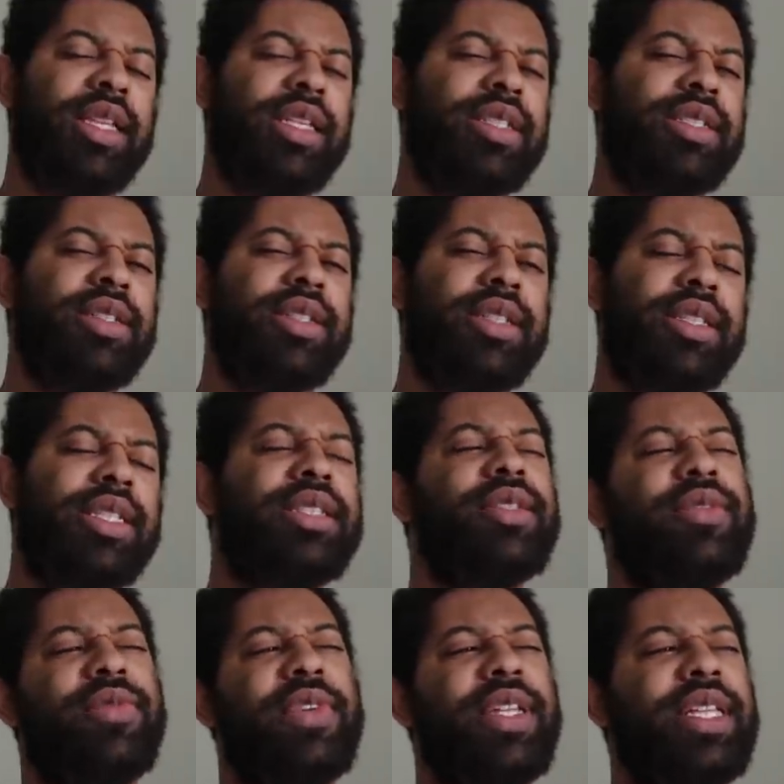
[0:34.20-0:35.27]
this
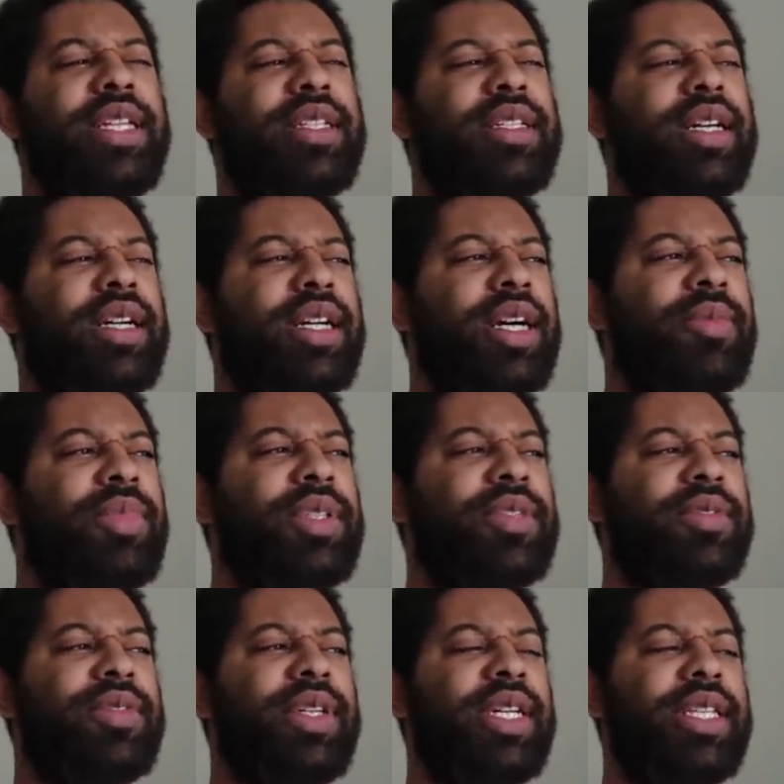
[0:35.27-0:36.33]
offended a couple
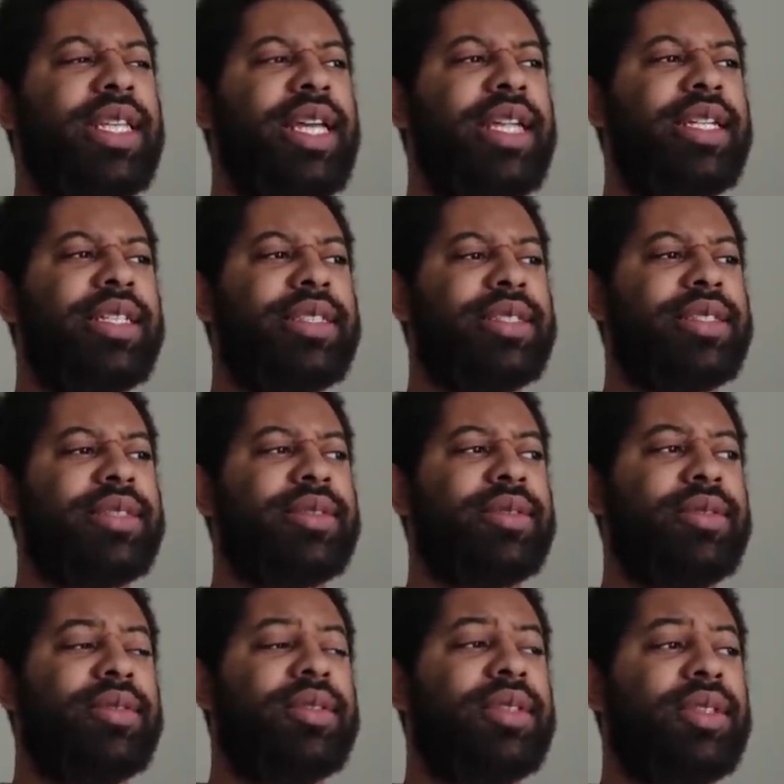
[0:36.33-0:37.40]
of young ladies.
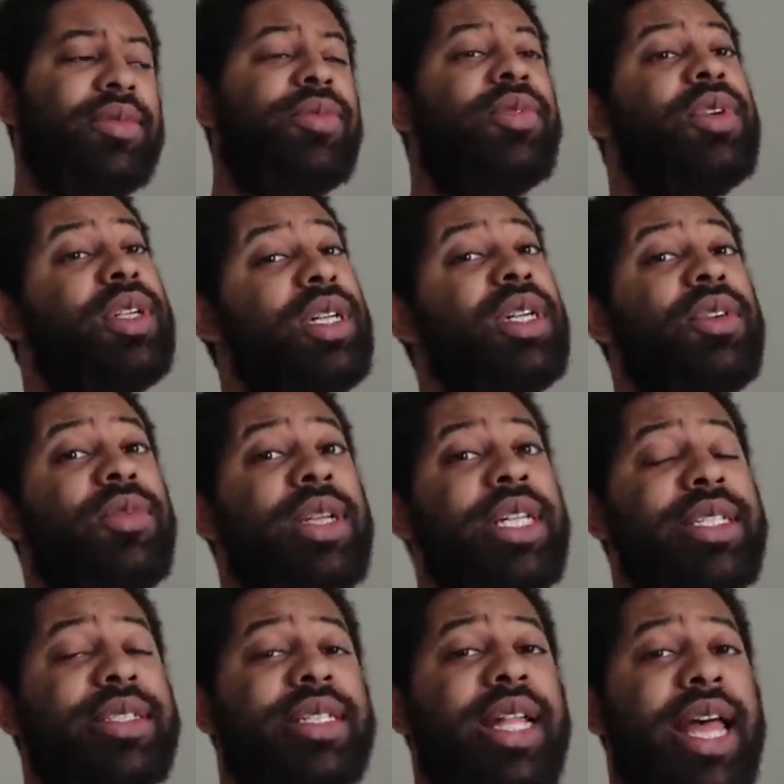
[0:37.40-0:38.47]
For a good
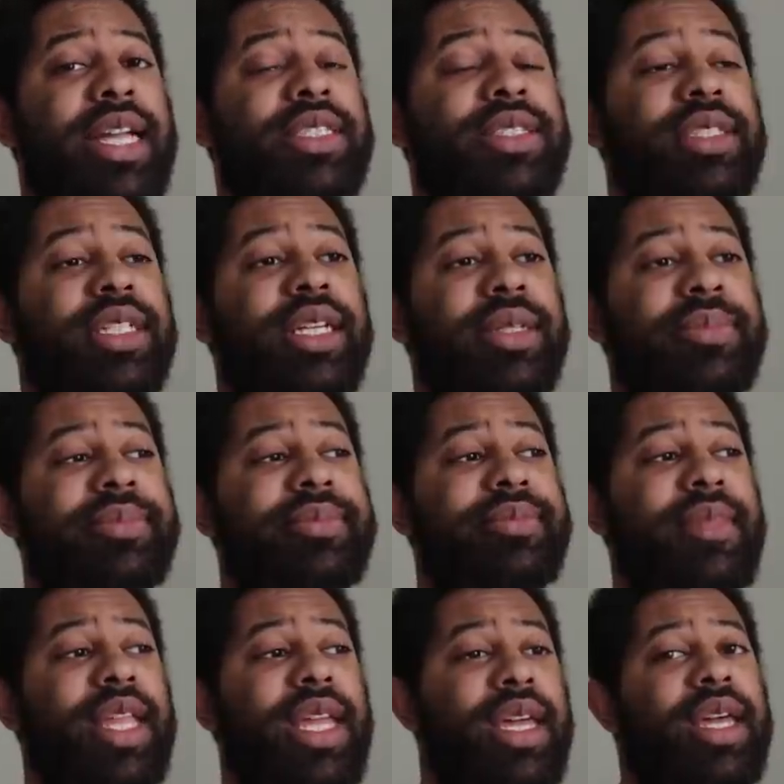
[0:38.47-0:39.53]
reason, actually.
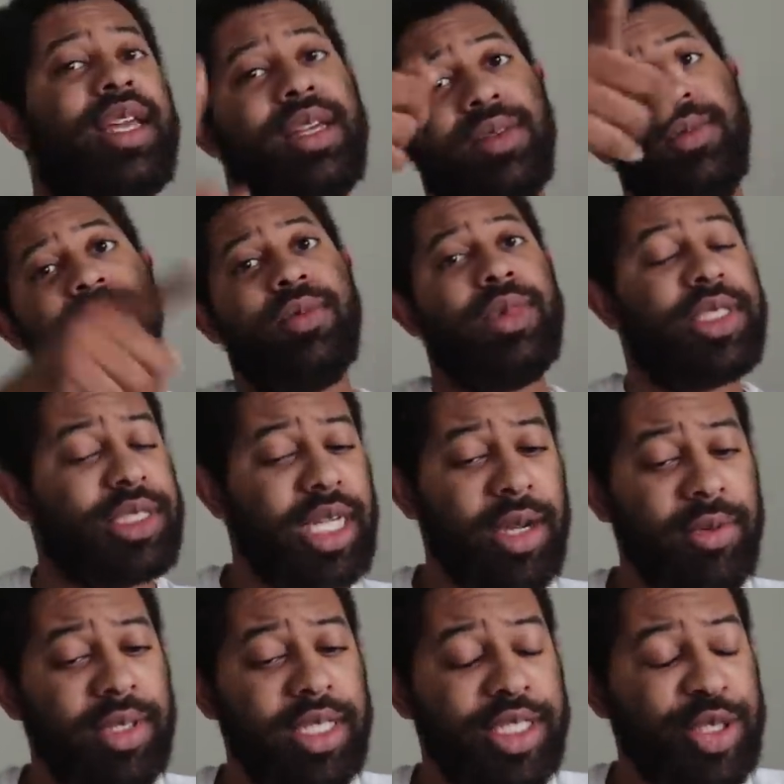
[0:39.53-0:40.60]
Which I
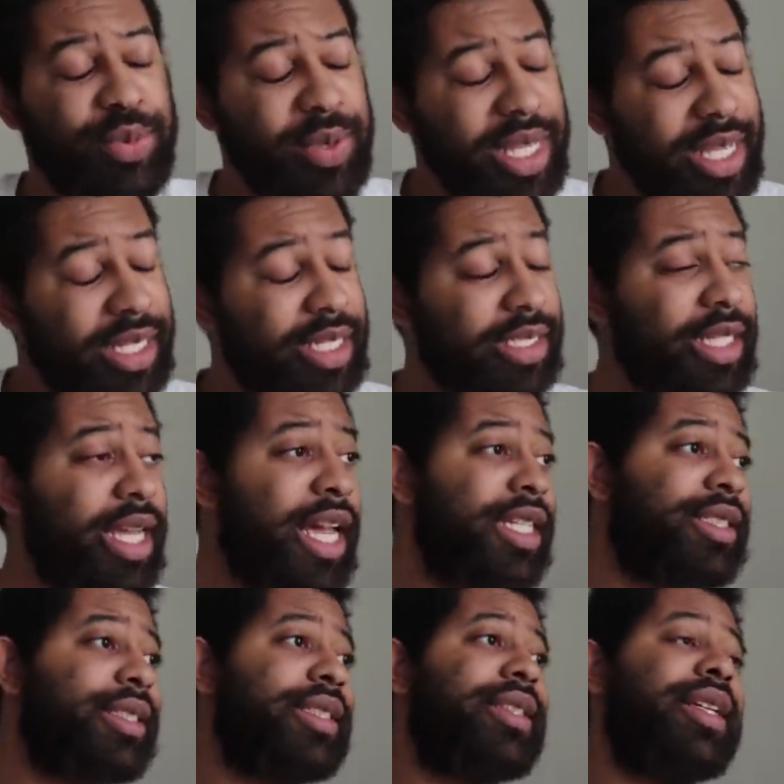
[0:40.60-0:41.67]
will explain, because I
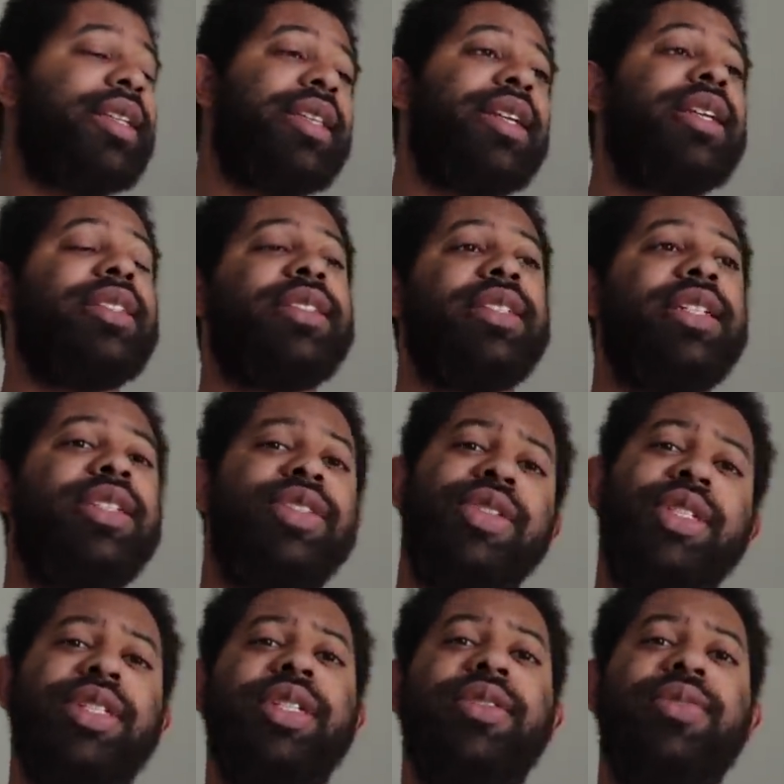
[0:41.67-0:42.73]
actually think that it's an
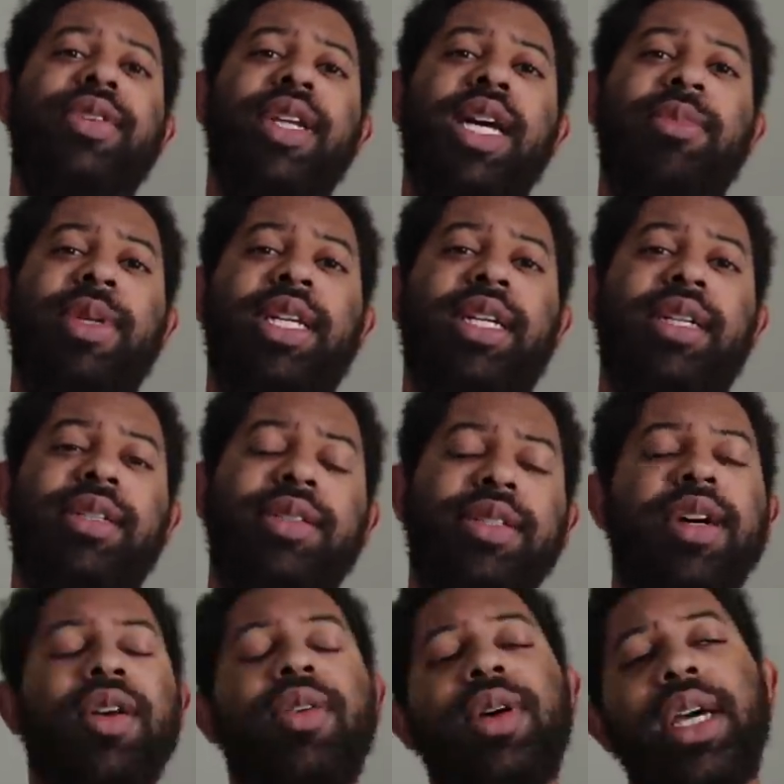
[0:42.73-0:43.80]
interesting phenomenon.
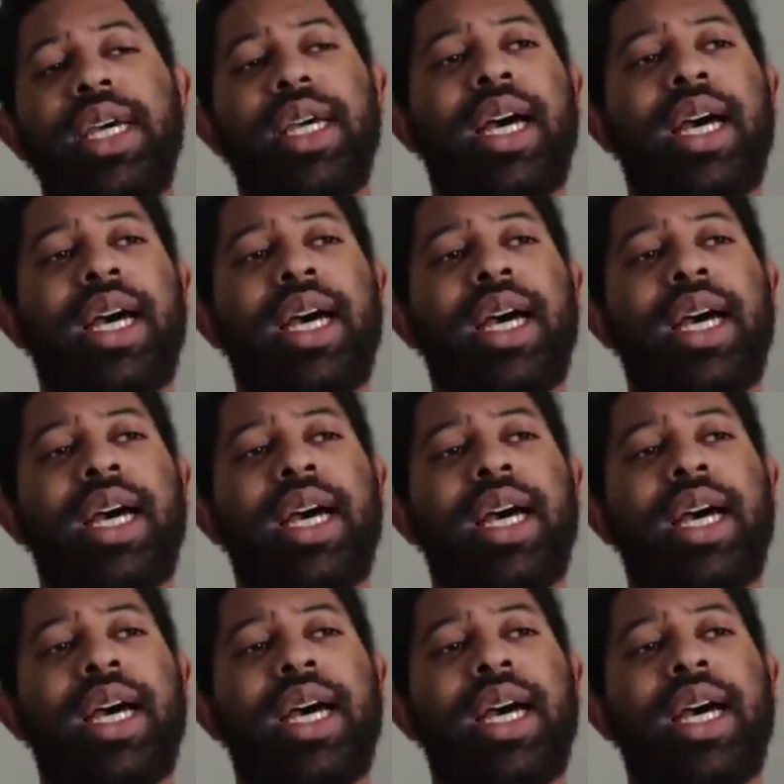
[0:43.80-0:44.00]
So,